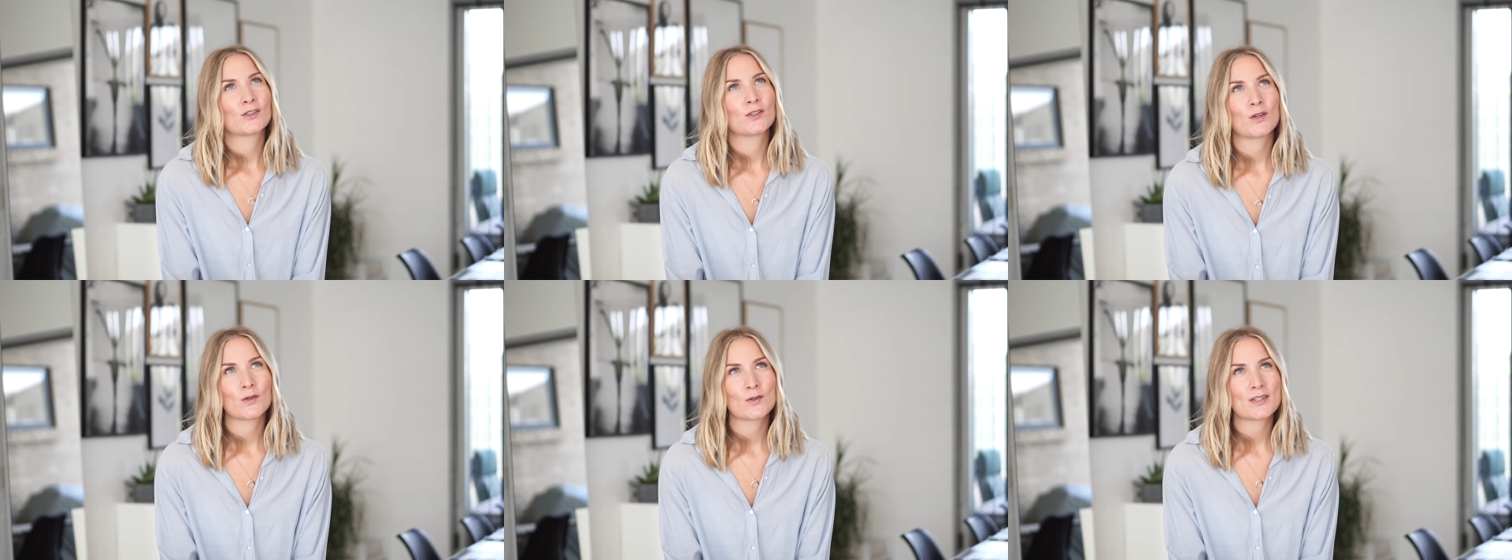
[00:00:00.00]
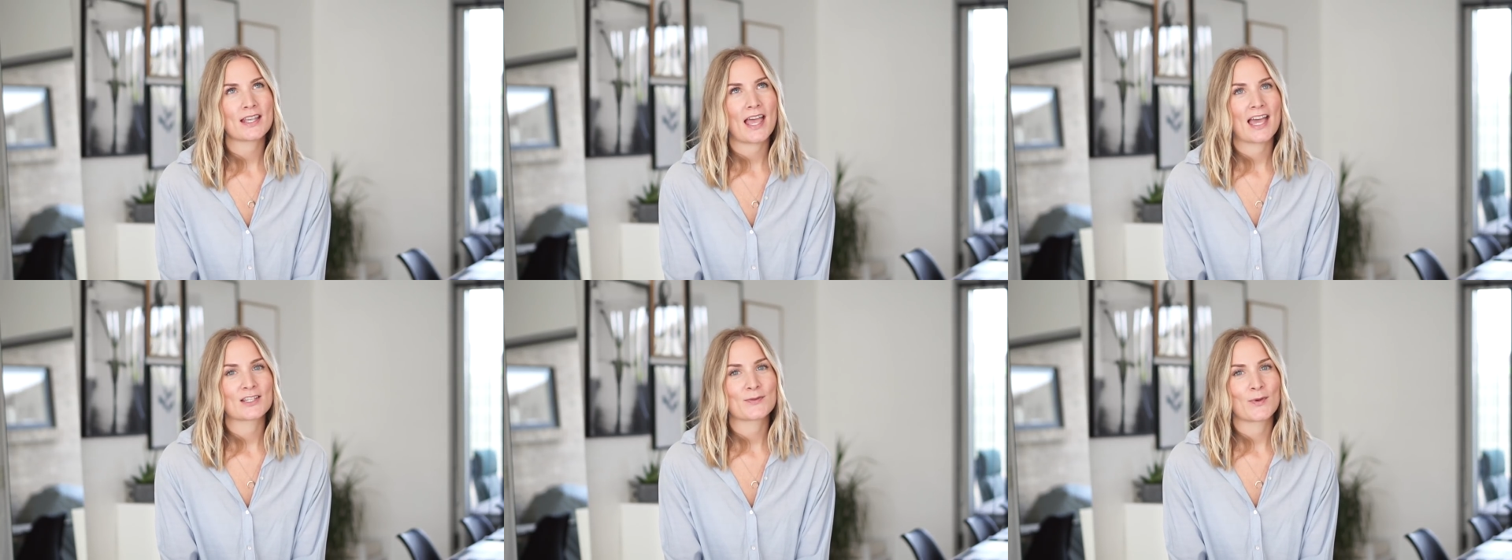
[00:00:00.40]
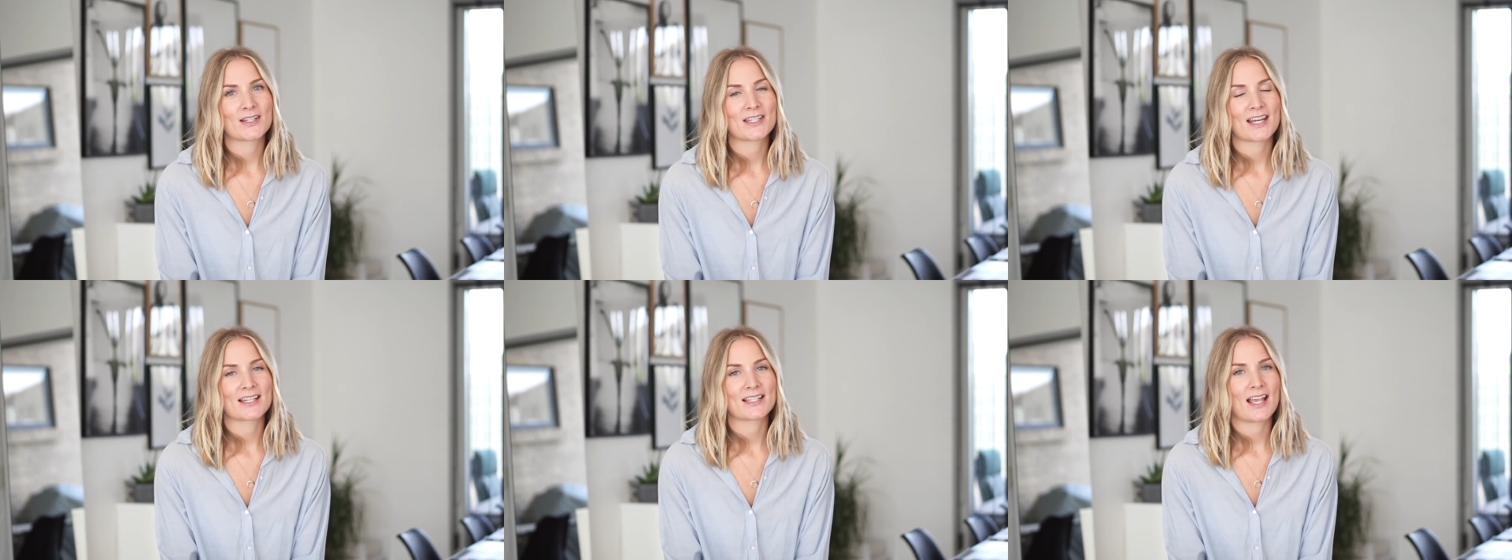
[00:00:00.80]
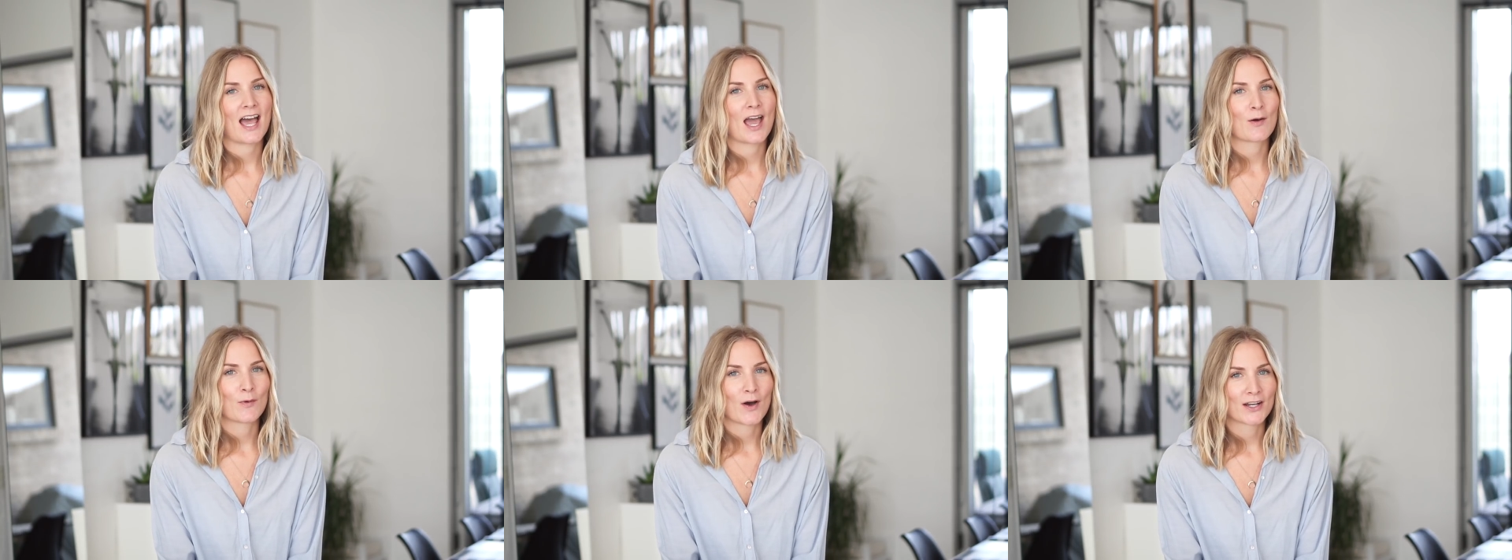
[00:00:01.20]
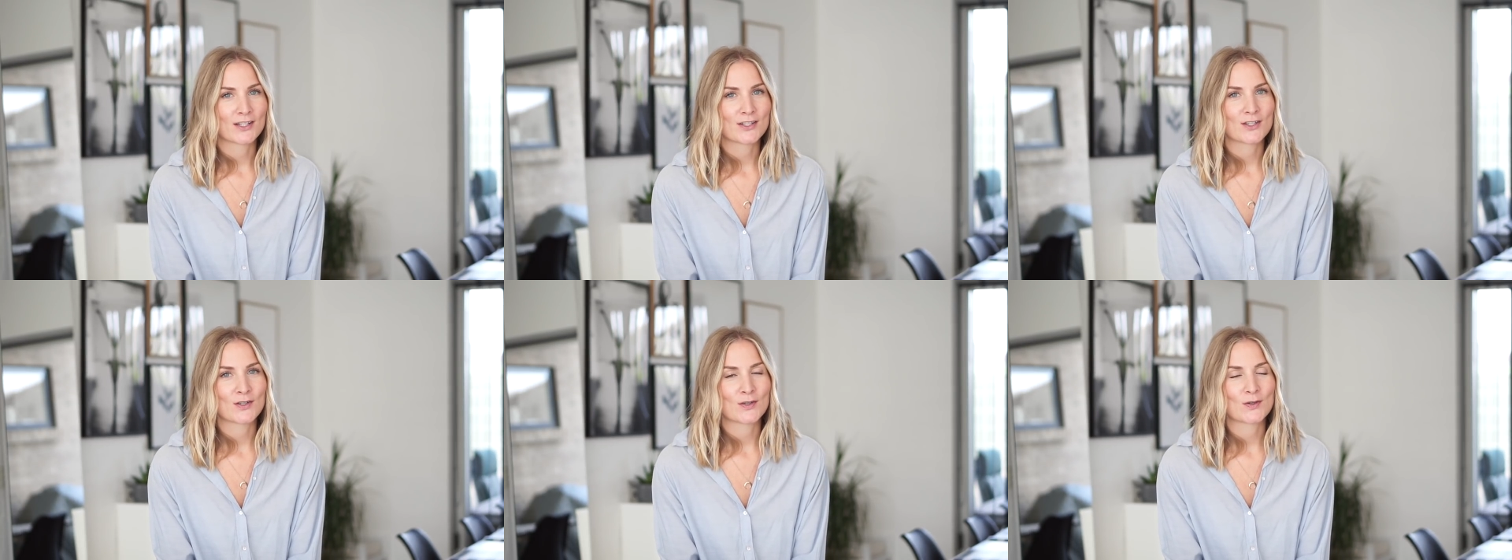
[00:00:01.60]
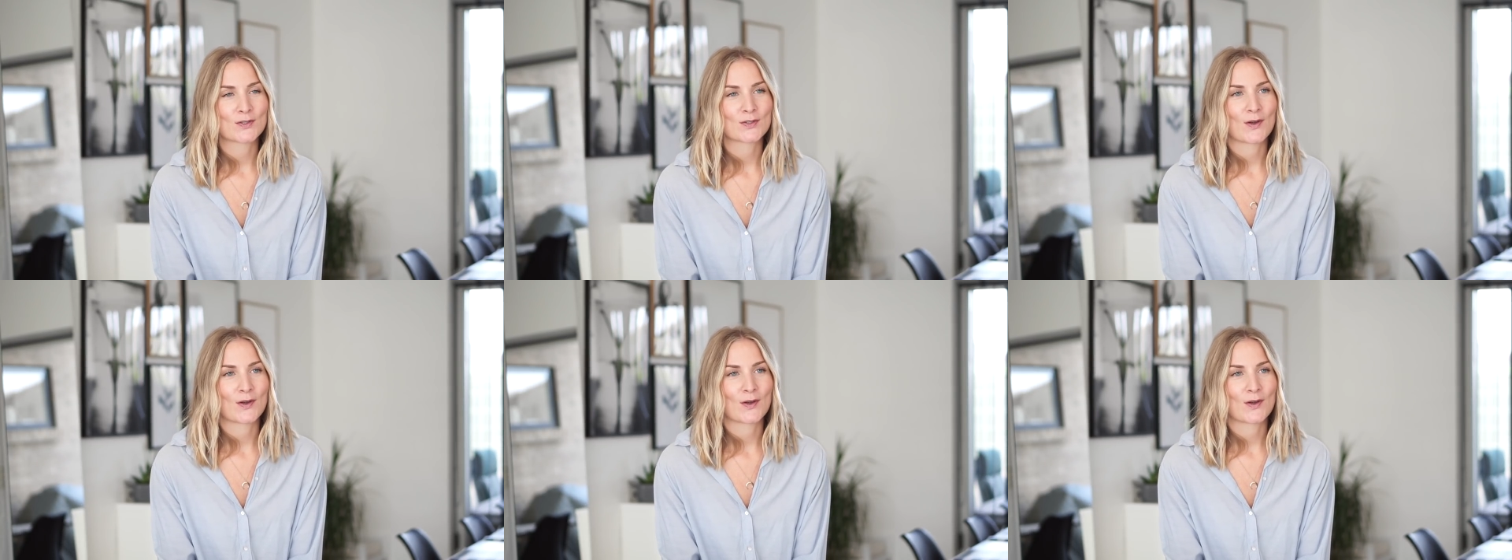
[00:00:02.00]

use as much as I wanted to,